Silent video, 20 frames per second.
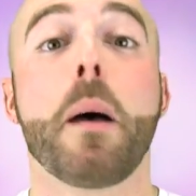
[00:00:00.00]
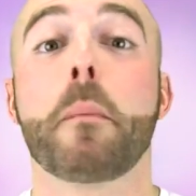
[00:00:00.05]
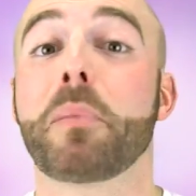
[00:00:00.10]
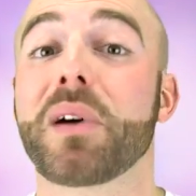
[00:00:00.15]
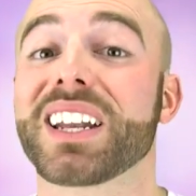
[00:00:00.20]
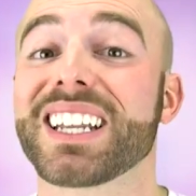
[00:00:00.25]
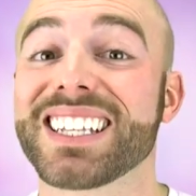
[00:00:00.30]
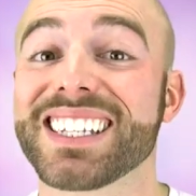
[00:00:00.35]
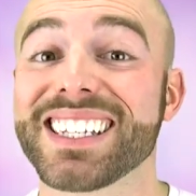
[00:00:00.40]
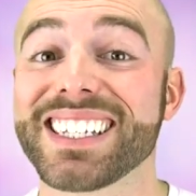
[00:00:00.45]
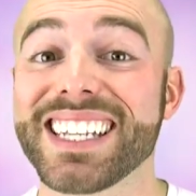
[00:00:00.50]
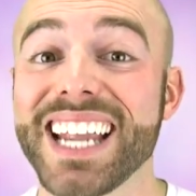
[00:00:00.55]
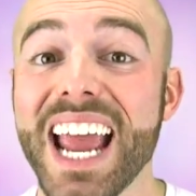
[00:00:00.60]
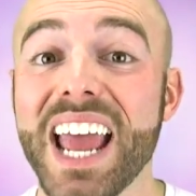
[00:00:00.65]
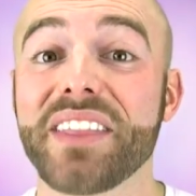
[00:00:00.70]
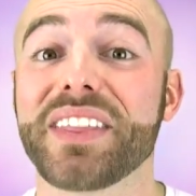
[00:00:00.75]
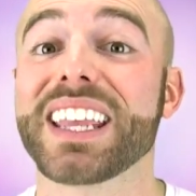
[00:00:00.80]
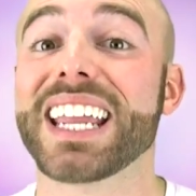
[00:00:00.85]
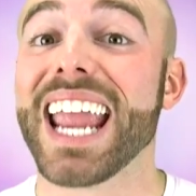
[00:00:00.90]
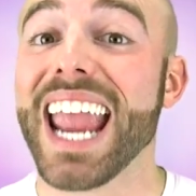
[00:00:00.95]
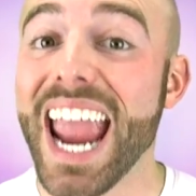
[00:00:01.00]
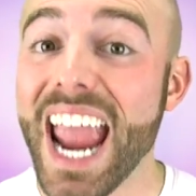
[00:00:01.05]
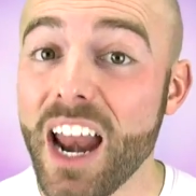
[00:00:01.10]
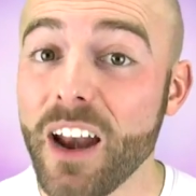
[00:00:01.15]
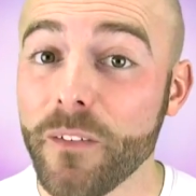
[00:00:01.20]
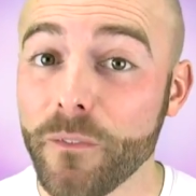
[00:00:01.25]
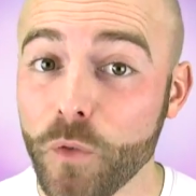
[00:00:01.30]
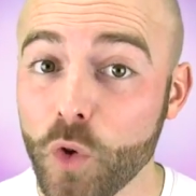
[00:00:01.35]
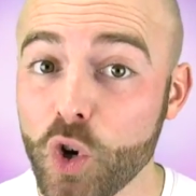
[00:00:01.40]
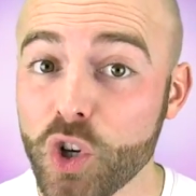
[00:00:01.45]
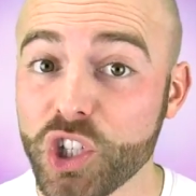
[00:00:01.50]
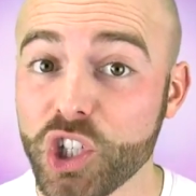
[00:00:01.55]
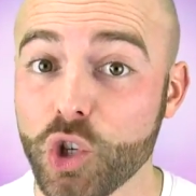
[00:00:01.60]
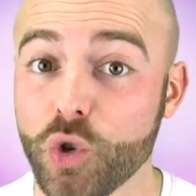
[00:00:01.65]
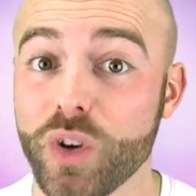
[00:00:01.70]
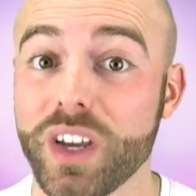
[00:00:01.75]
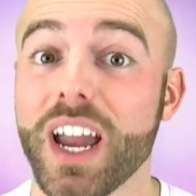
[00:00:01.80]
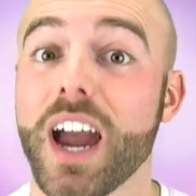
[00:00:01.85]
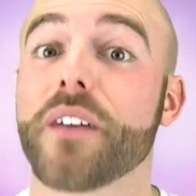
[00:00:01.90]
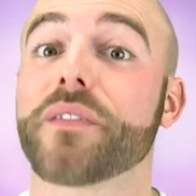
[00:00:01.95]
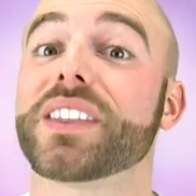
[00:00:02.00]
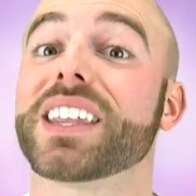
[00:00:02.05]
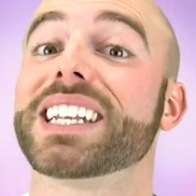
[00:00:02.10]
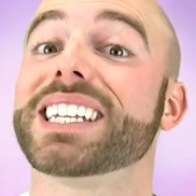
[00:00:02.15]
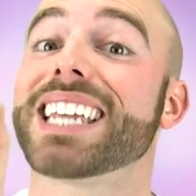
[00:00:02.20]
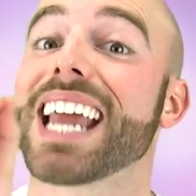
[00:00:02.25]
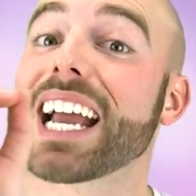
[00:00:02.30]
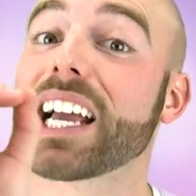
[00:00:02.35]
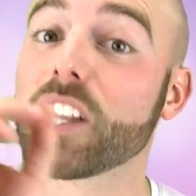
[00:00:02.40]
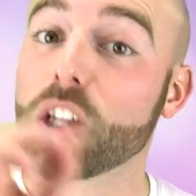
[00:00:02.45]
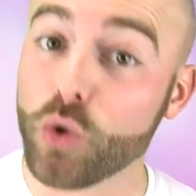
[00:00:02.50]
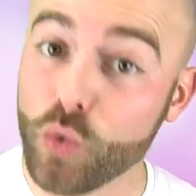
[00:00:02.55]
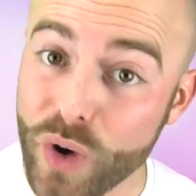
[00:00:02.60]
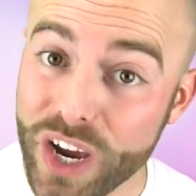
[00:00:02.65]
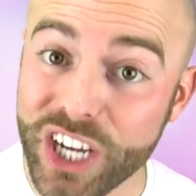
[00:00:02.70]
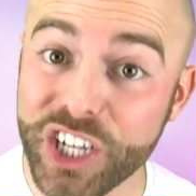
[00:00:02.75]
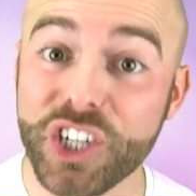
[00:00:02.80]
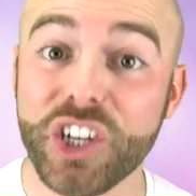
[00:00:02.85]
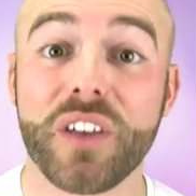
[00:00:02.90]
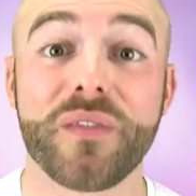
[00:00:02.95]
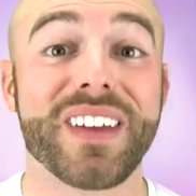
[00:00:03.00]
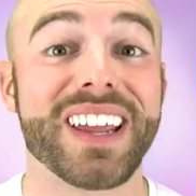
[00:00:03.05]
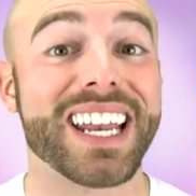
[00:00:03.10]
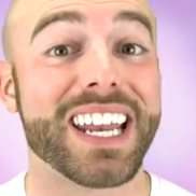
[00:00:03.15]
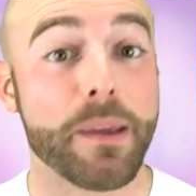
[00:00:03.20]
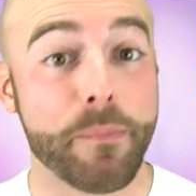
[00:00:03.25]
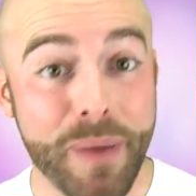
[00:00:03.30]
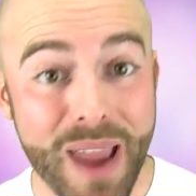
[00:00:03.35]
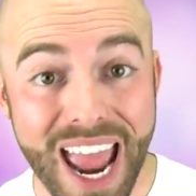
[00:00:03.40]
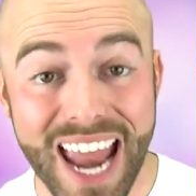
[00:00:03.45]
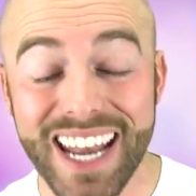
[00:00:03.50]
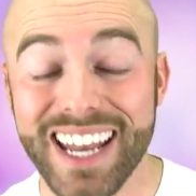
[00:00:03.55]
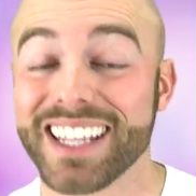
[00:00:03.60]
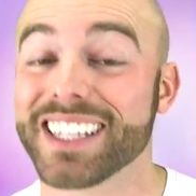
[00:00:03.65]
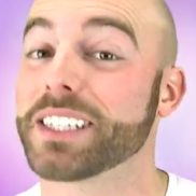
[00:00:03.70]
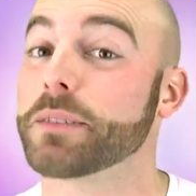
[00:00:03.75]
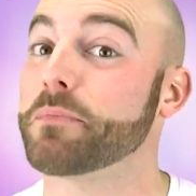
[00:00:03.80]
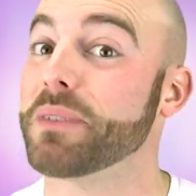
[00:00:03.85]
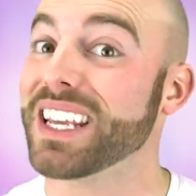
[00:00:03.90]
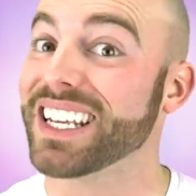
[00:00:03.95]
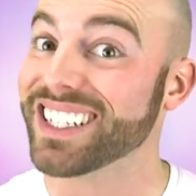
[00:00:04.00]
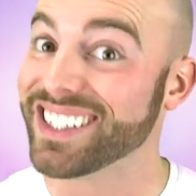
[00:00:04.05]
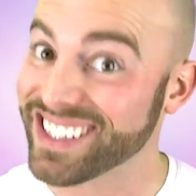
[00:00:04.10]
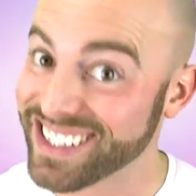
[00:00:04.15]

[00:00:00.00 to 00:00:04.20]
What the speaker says: but instead the anniversary of of the Declaration of Independence being